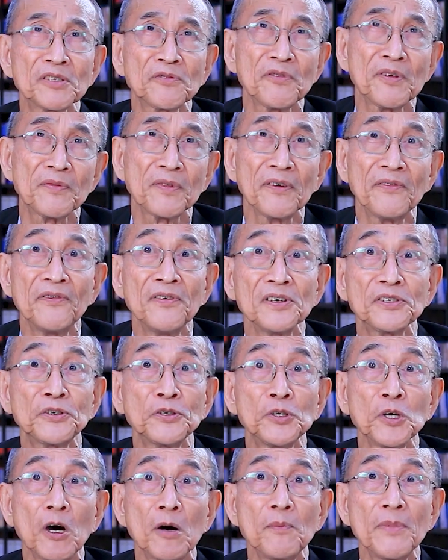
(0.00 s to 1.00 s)
with the
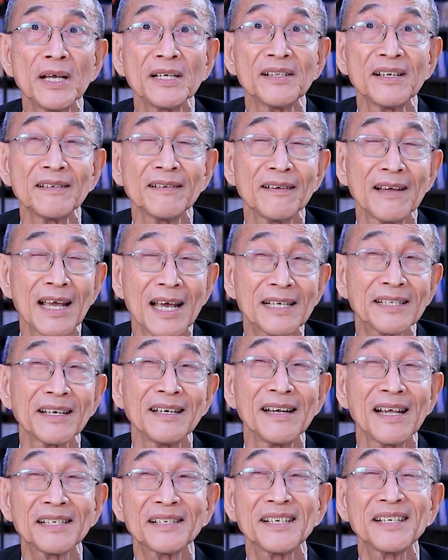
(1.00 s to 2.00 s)
first job as
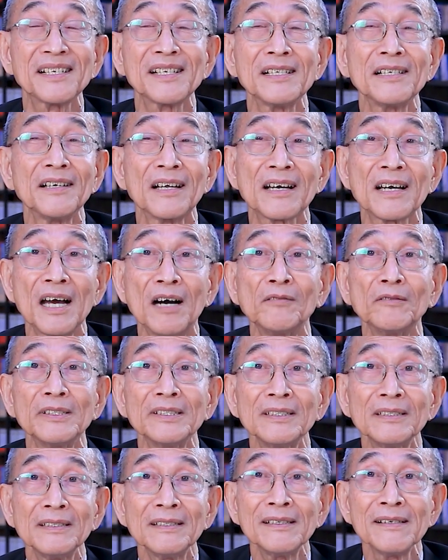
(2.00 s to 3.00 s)
an assistant
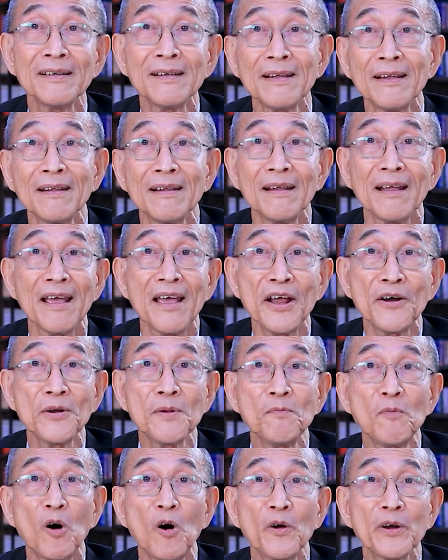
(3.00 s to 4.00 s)
accountant.
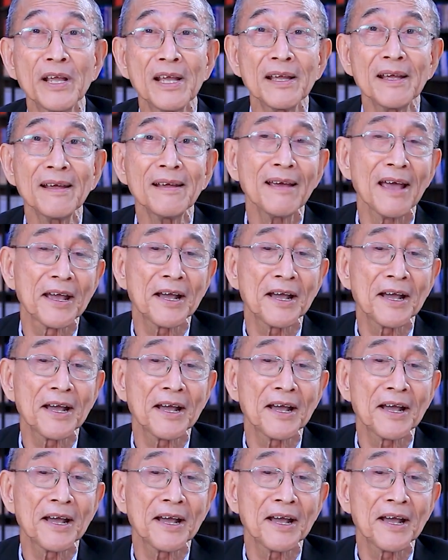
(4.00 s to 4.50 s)
Every morning,